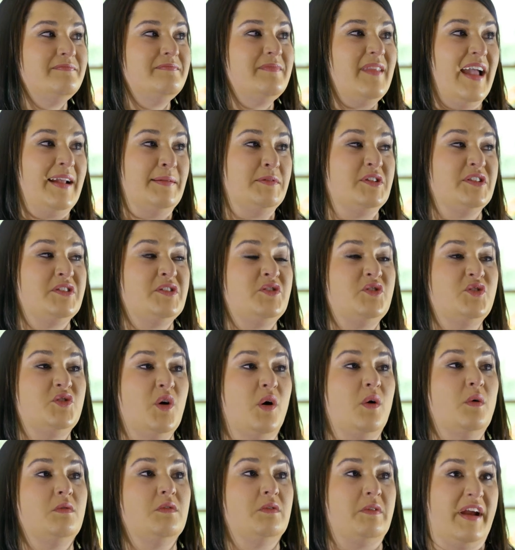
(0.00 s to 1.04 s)
I'm just
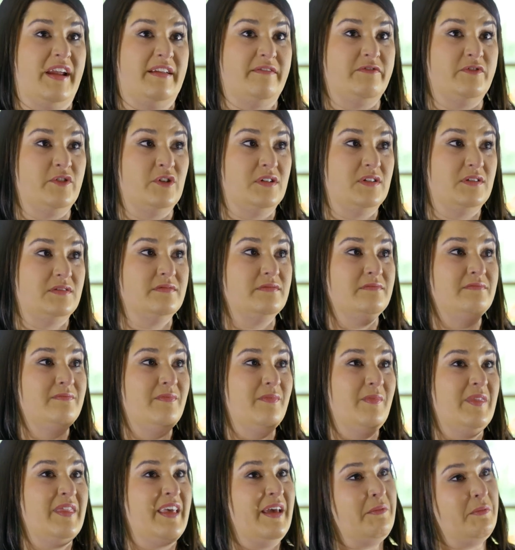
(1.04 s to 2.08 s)
so grateful
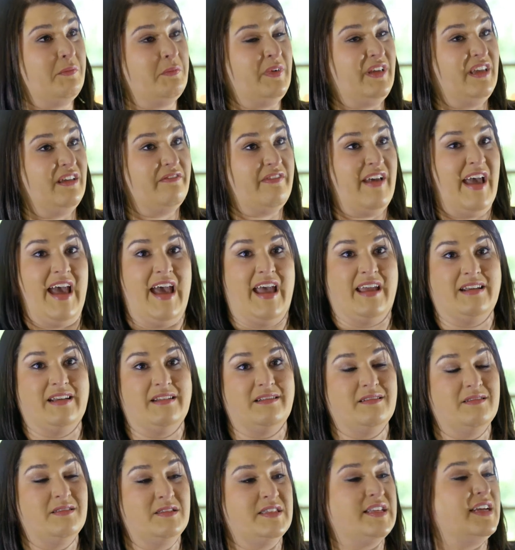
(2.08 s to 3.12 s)
that we have had
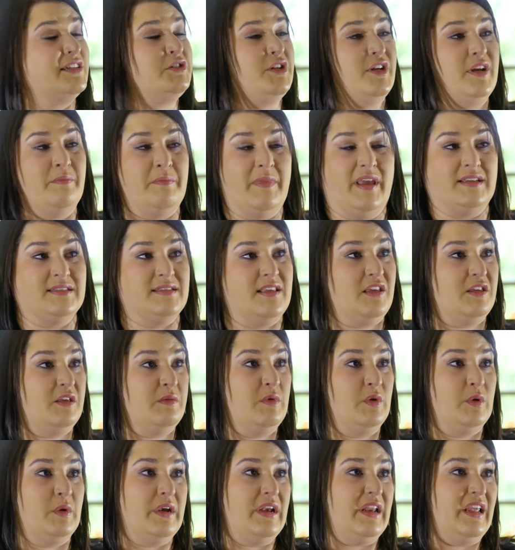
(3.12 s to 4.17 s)
such an amazing
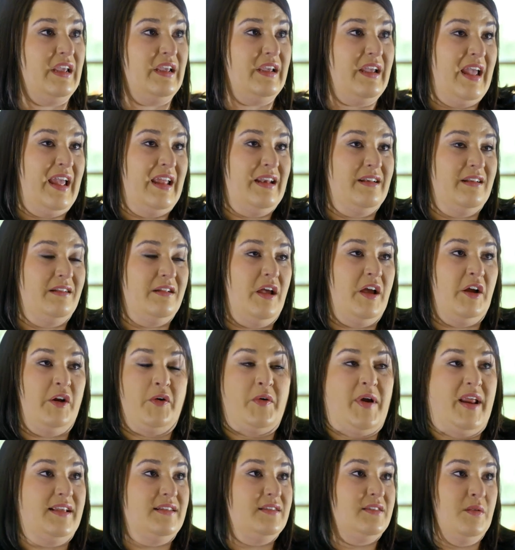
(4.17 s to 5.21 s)
community and a
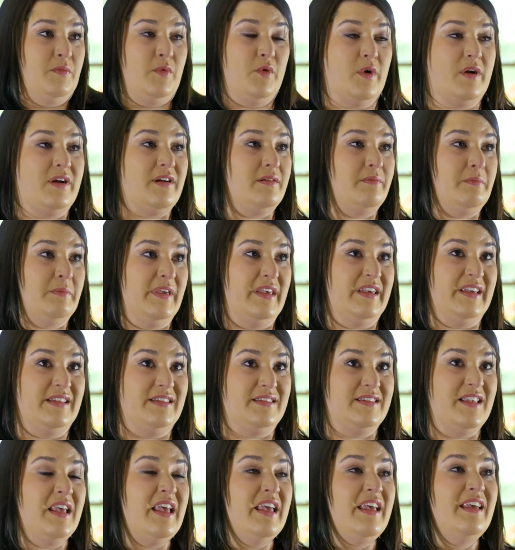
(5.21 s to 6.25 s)
great support,
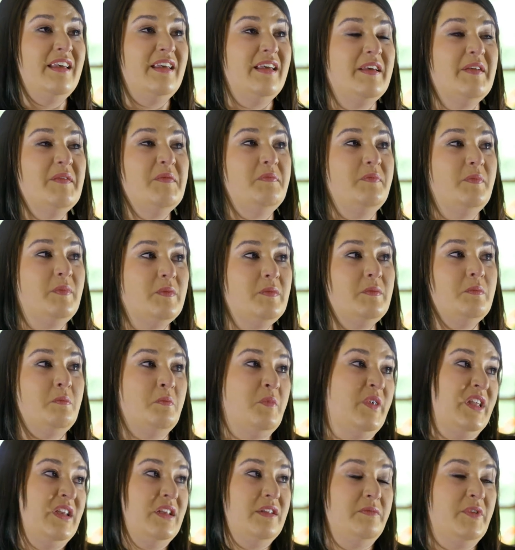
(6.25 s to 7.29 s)
because
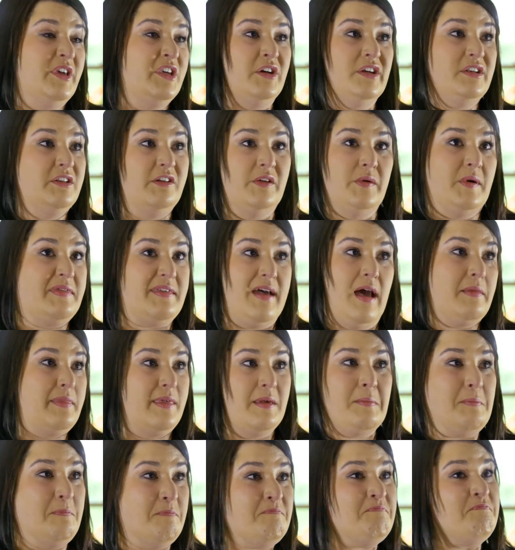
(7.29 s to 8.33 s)
we couldn't do without
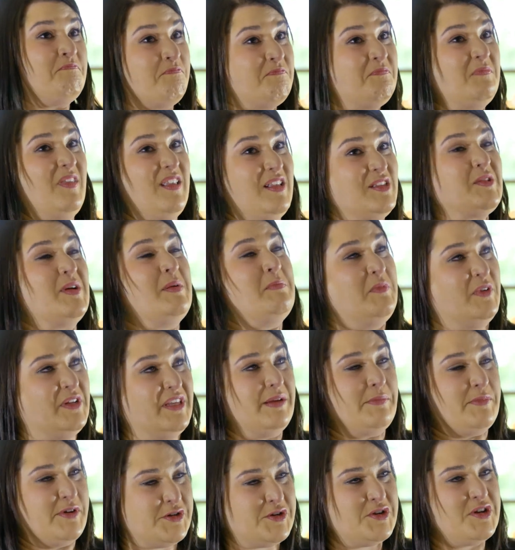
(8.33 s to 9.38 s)
them. So I'm really
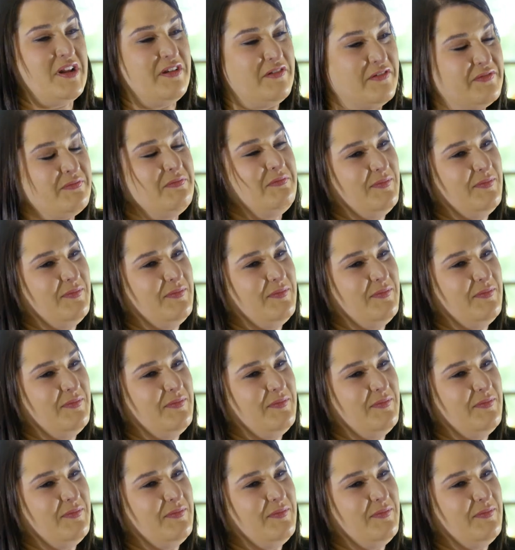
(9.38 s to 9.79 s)
appreciative.